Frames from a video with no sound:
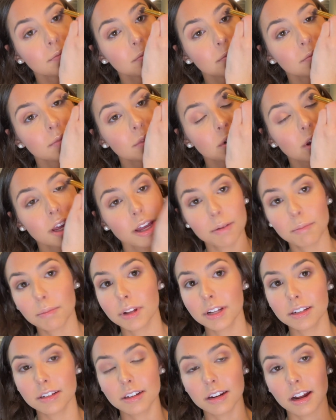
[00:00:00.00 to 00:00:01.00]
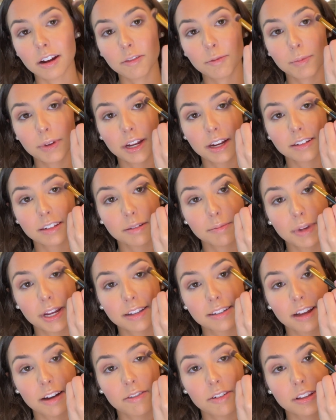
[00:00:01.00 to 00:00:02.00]
You can't blend enough because it makes
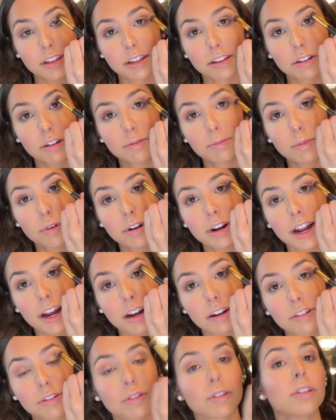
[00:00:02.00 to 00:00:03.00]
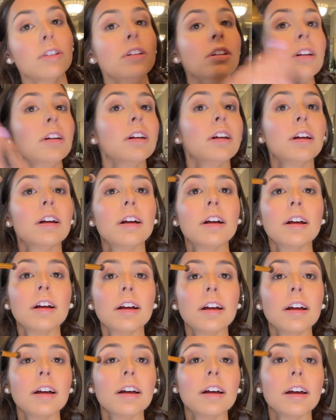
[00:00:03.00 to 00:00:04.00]
everything look more natural
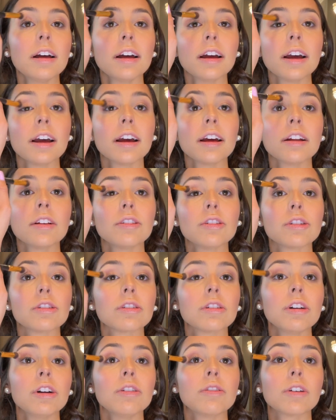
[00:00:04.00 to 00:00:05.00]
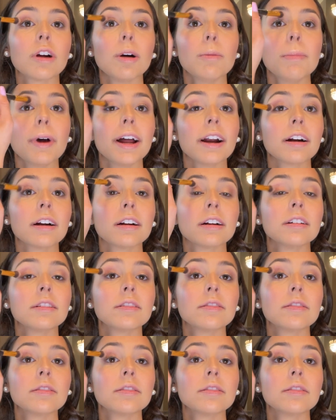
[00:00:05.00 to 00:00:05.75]
and just overall better.